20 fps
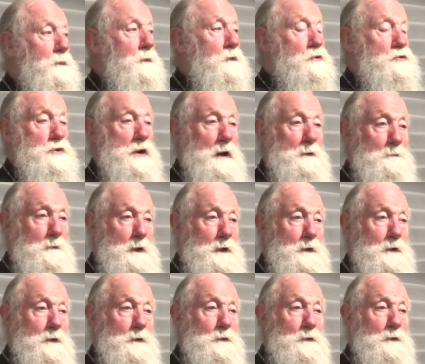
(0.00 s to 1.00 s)

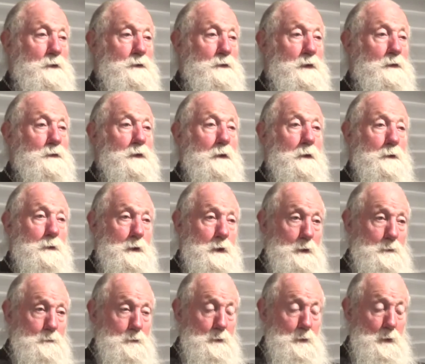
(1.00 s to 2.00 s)
travelling to
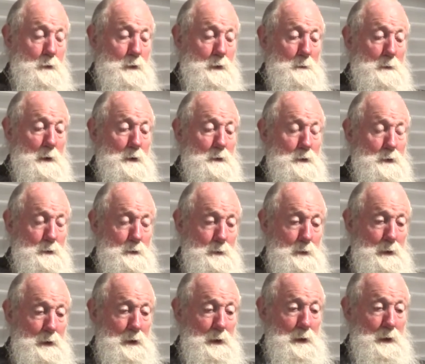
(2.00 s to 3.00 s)
Thessalonica from the Holy Mountain,
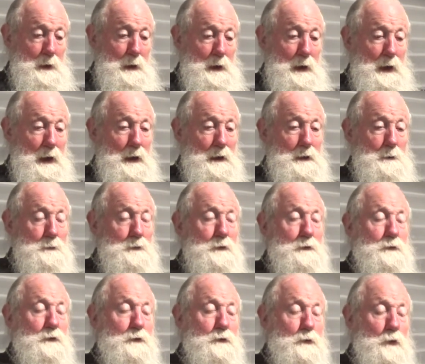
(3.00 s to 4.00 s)
and there was
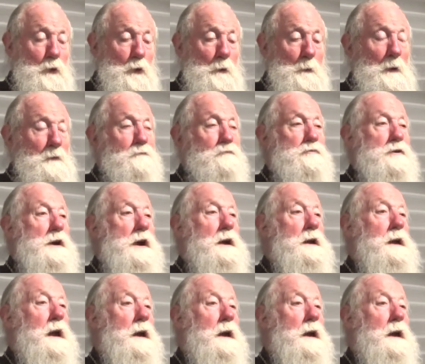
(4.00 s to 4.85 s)
a storm, a really